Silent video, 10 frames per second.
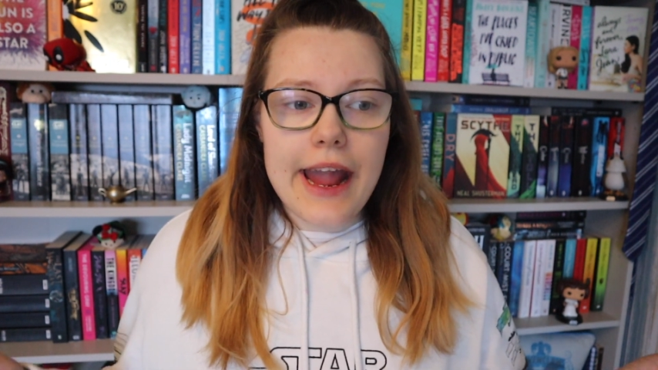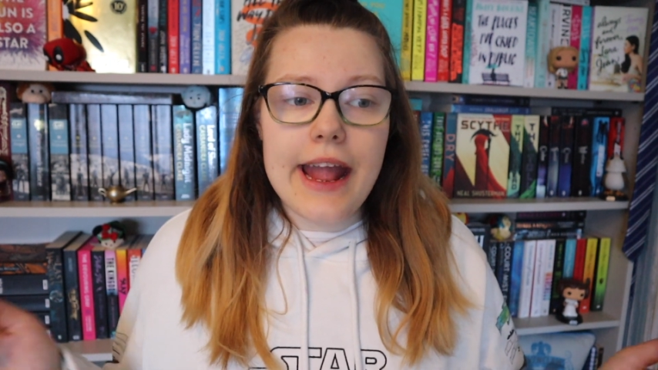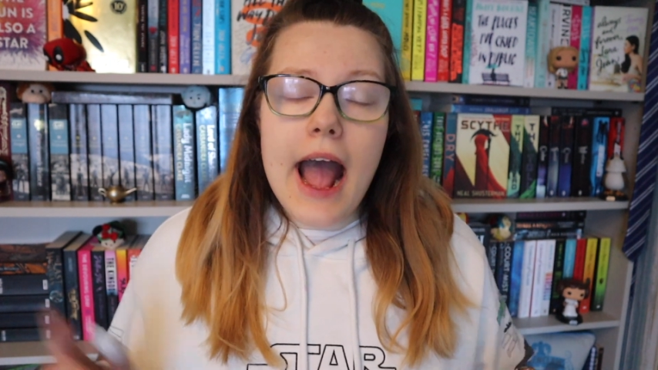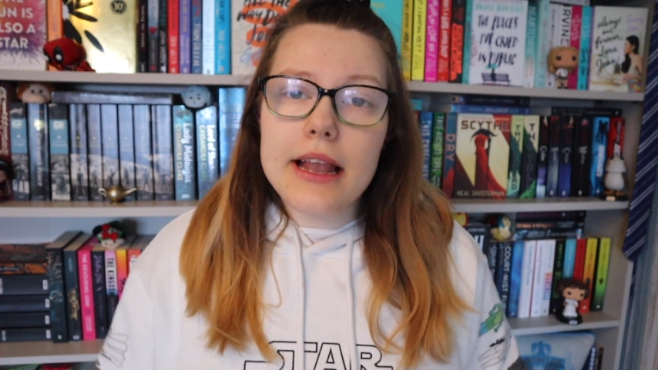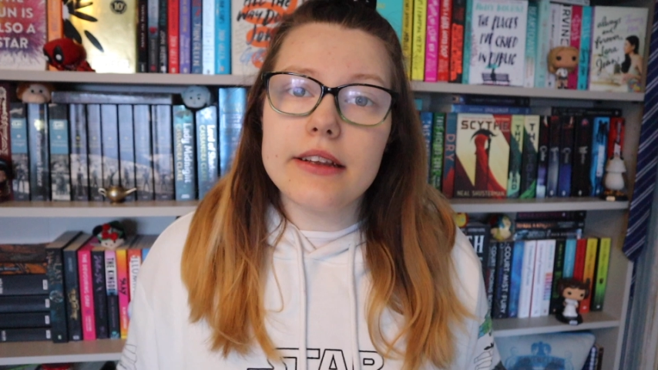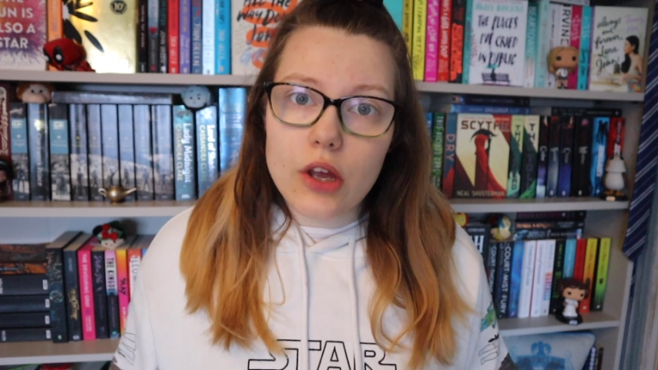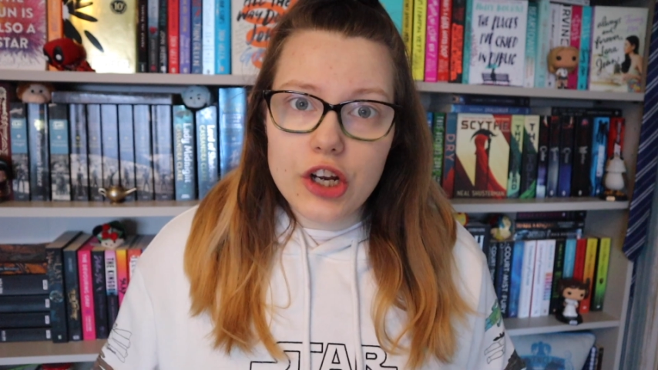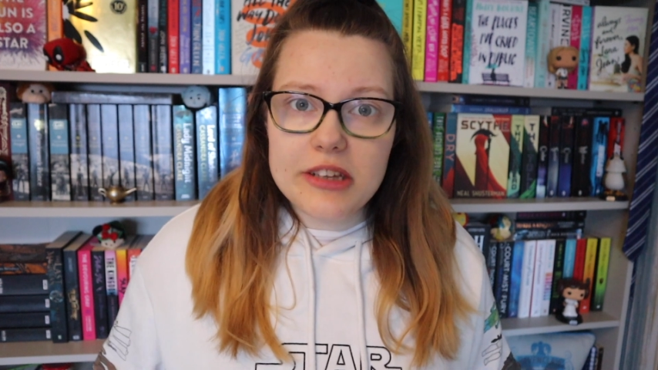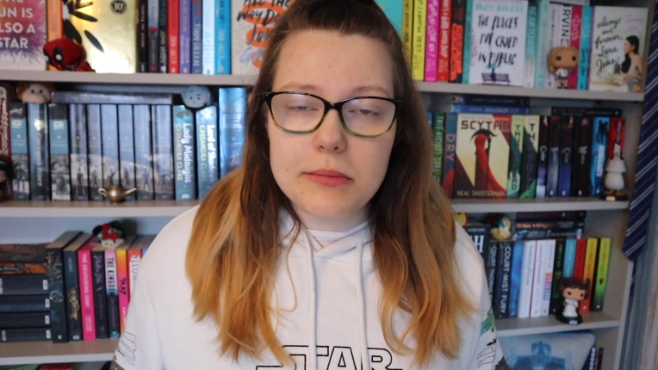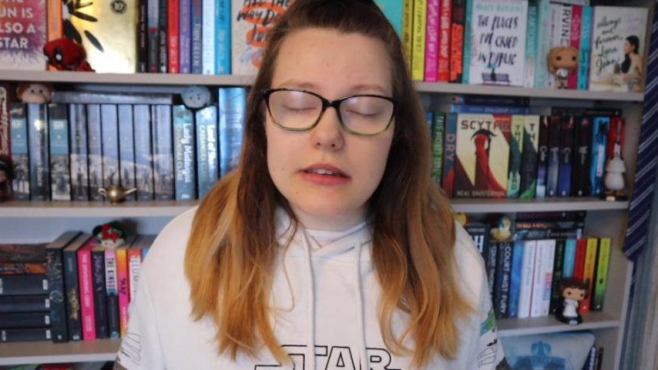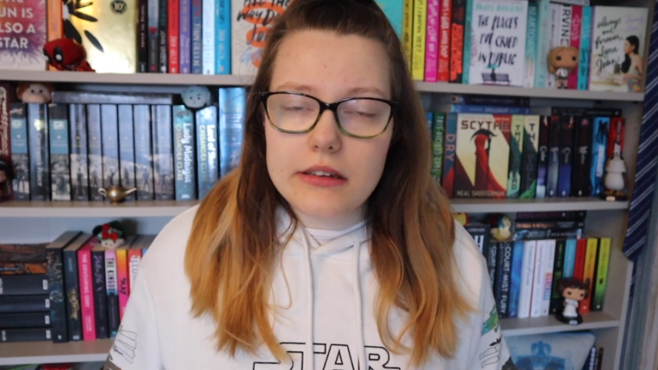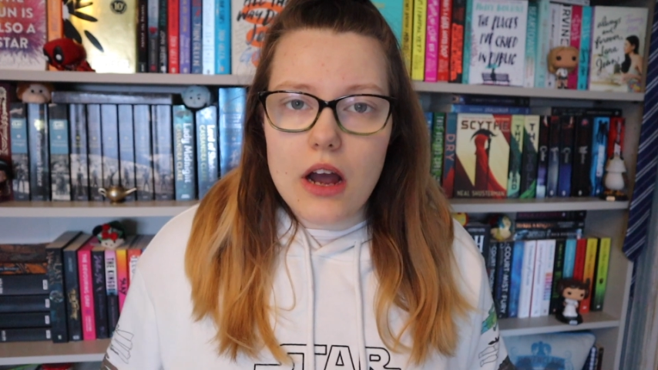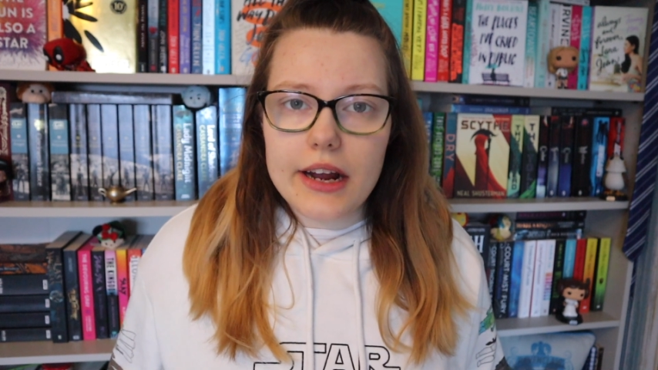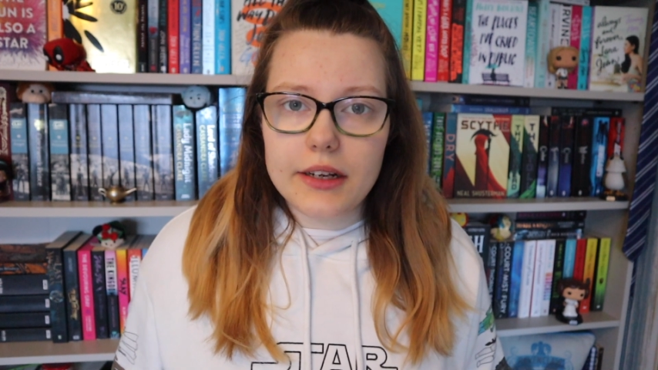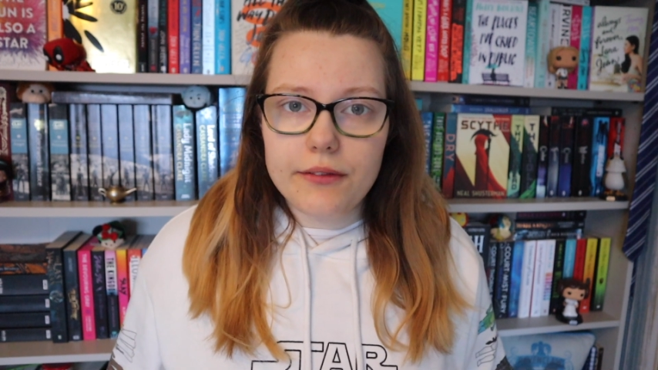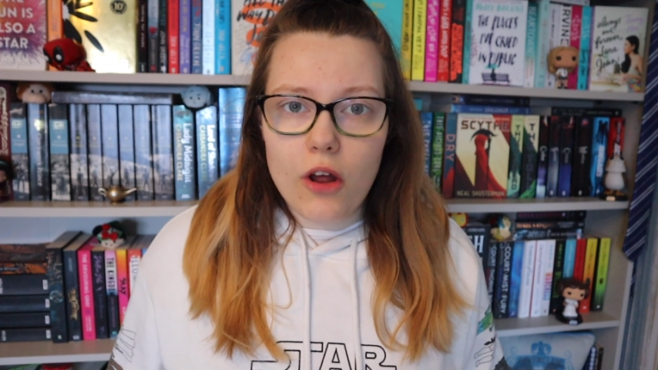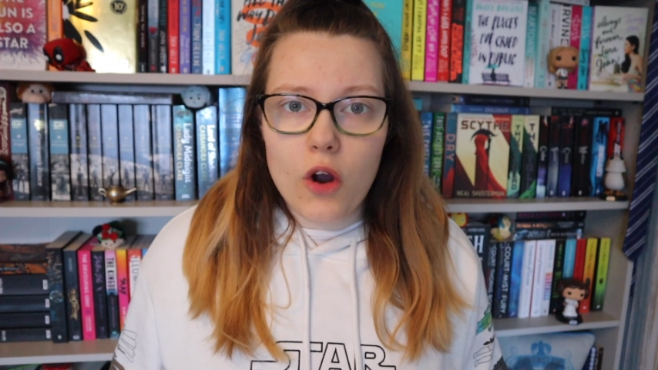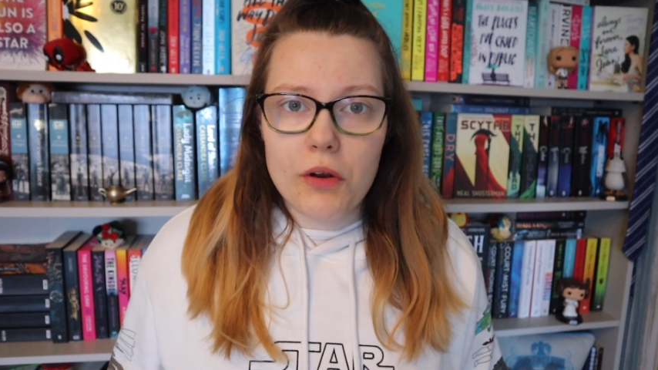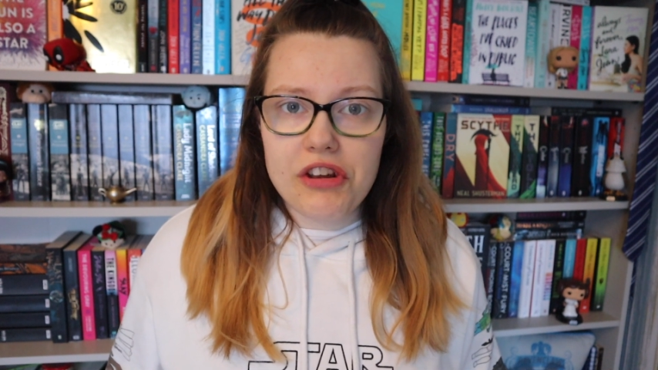a Alice Oseman signing vlog,